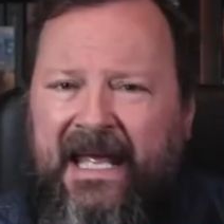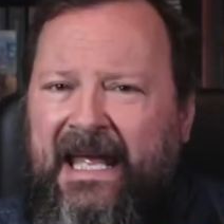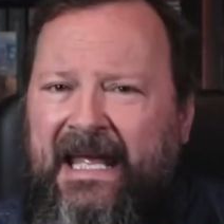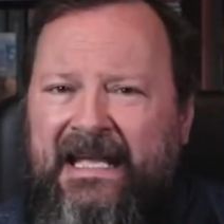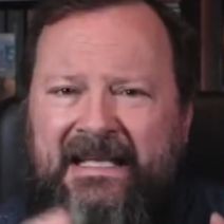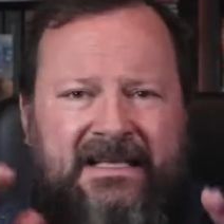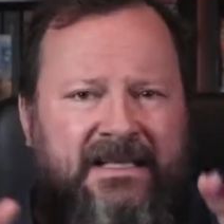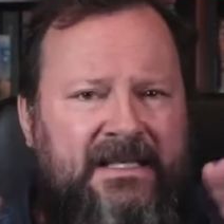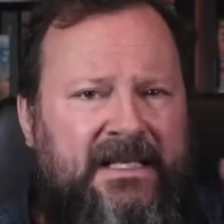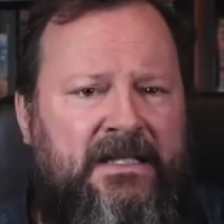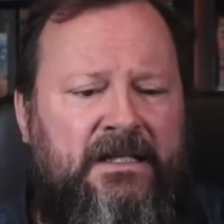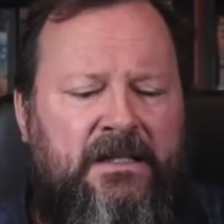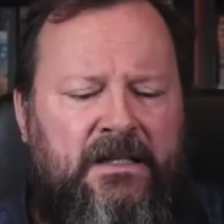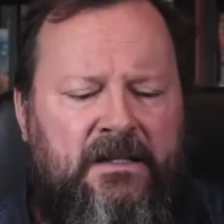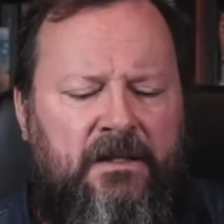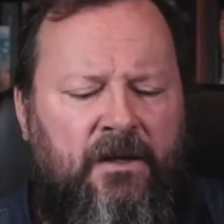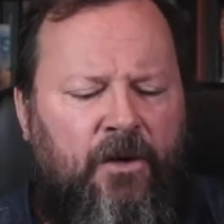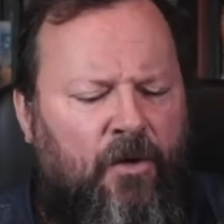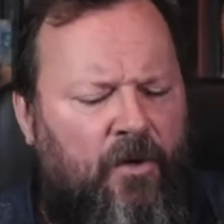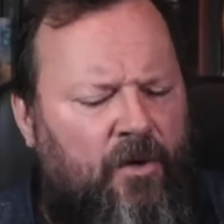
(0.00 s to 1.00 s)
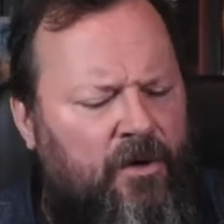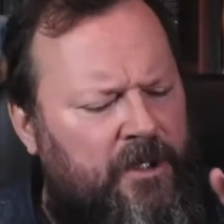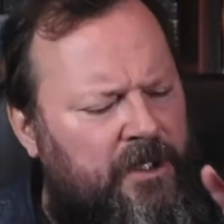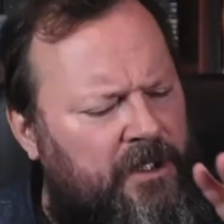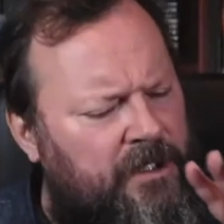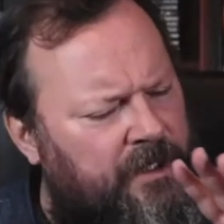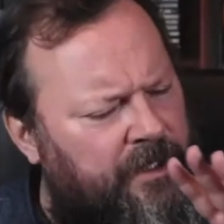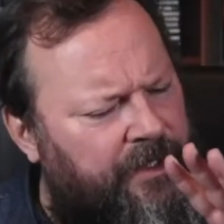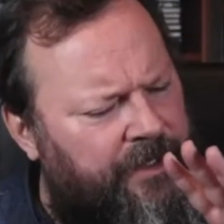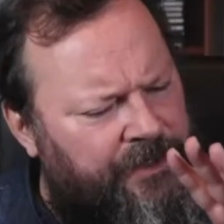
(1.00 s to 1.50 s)
and little
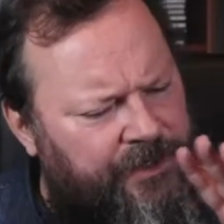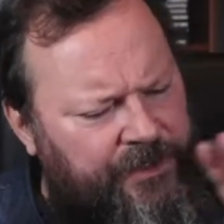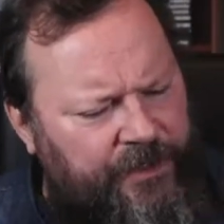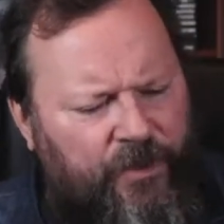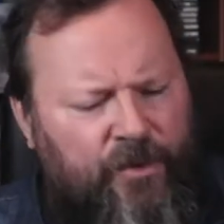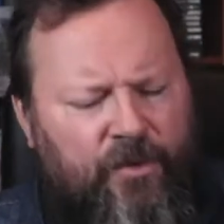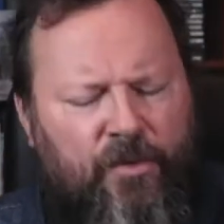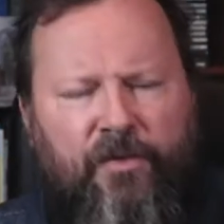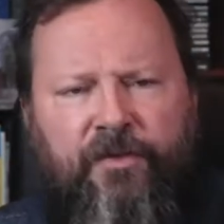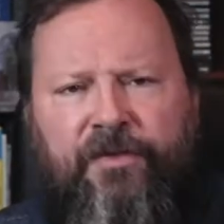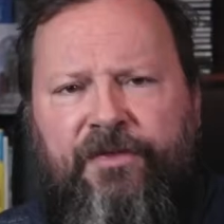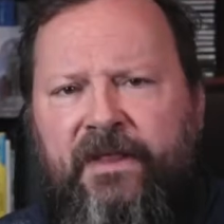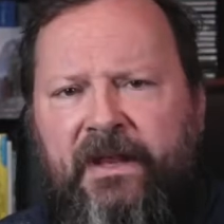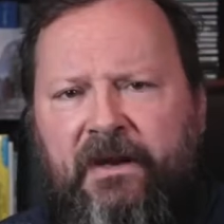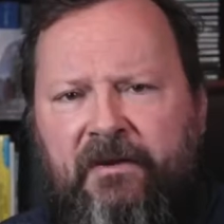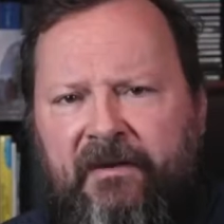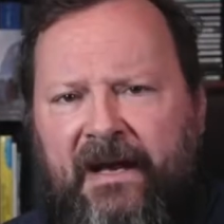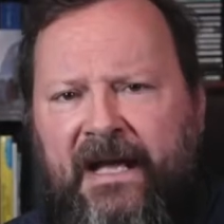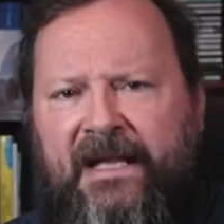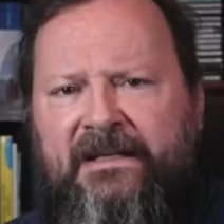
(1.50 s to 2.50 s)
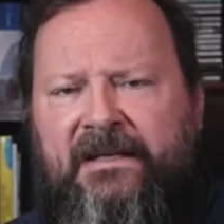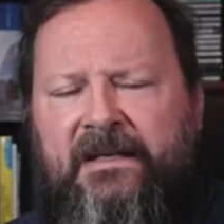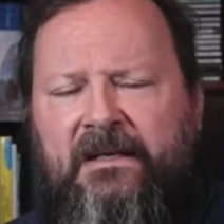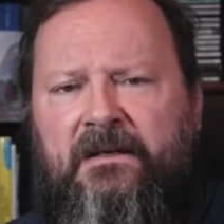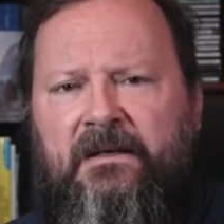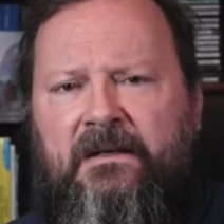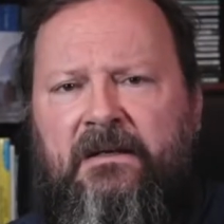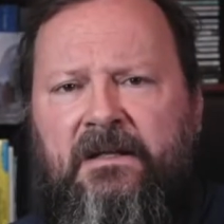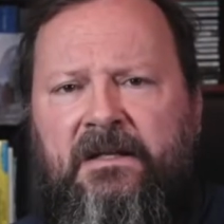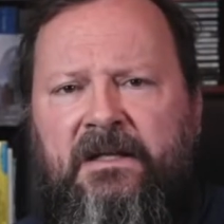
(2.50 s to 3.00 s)
or no
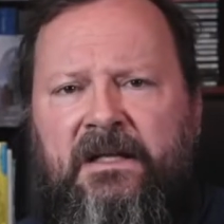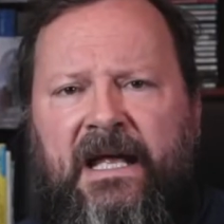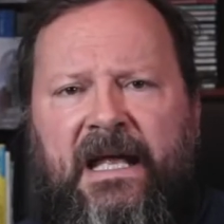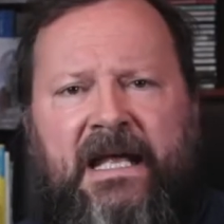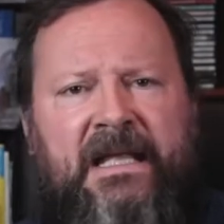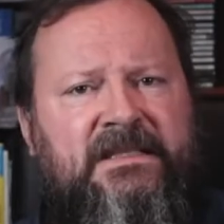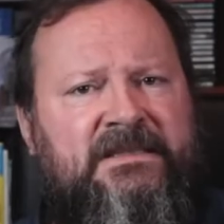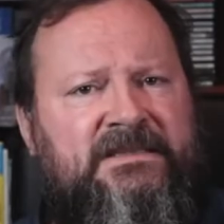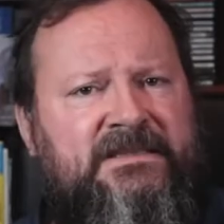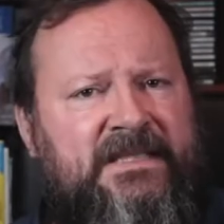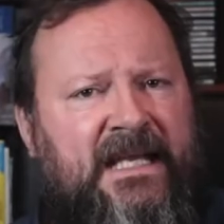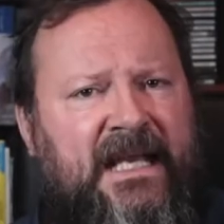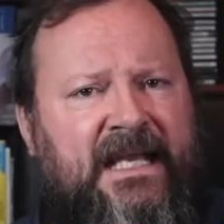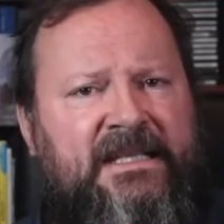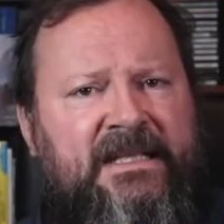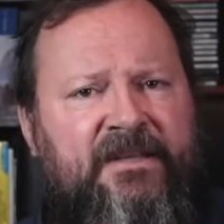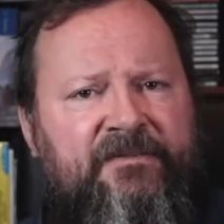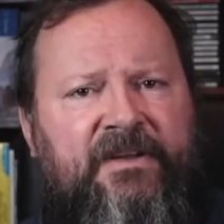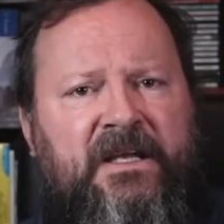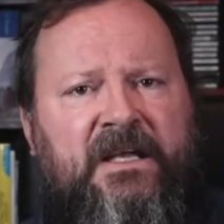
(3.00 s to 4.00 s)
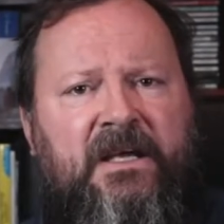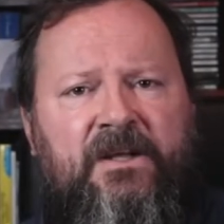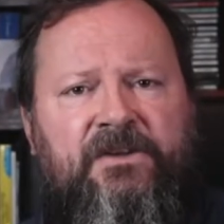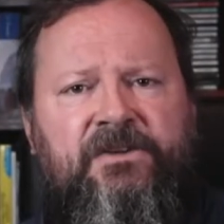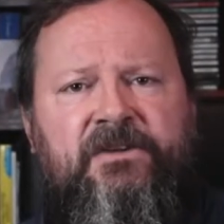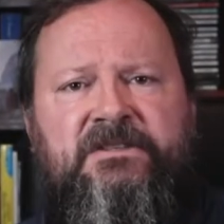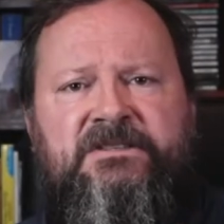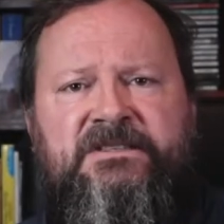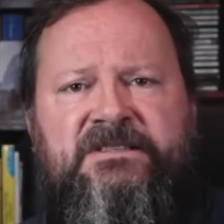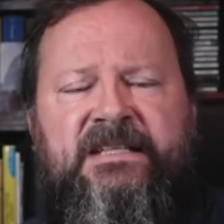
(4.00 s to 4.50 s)
theoretical and scientific
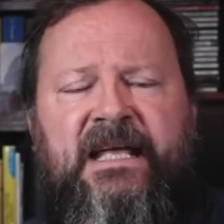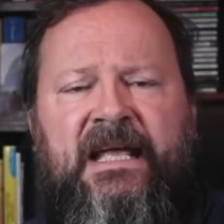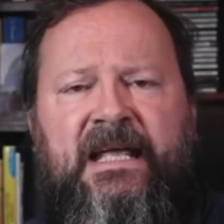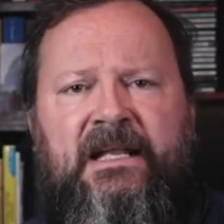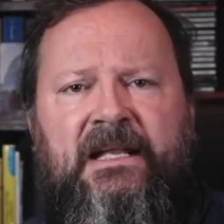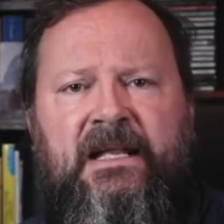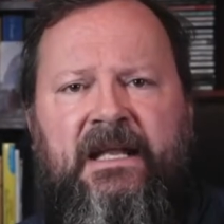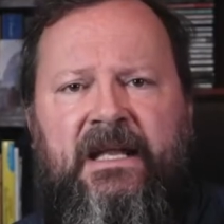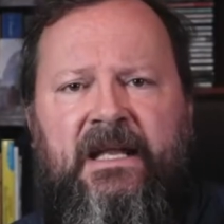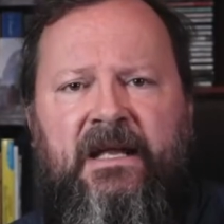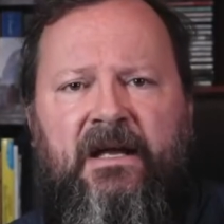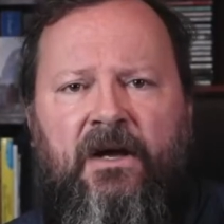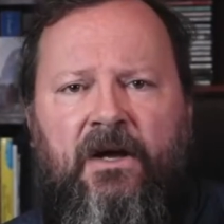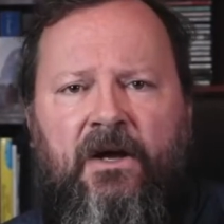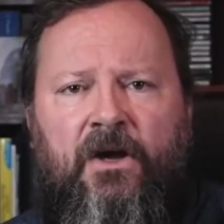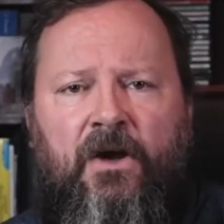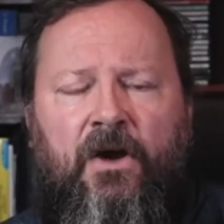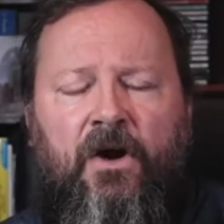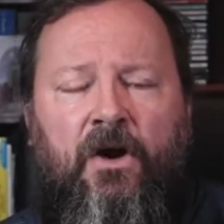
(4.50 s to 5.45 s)
understanding